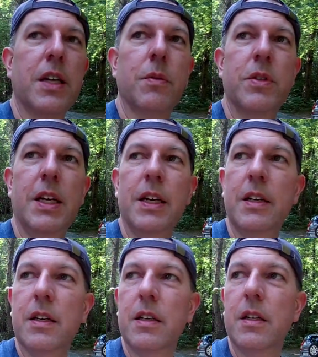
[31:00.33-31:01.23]
come see it.
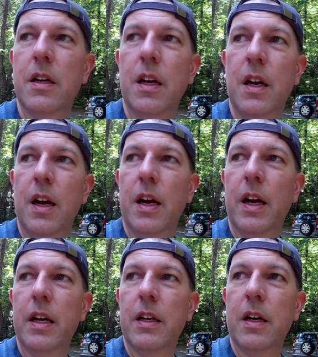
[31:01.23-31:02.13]

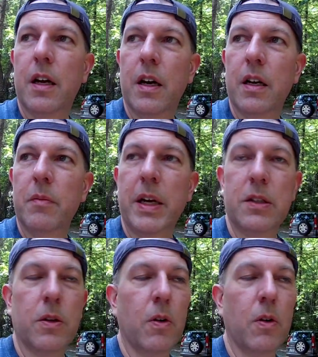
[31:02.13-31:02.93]
And it makes a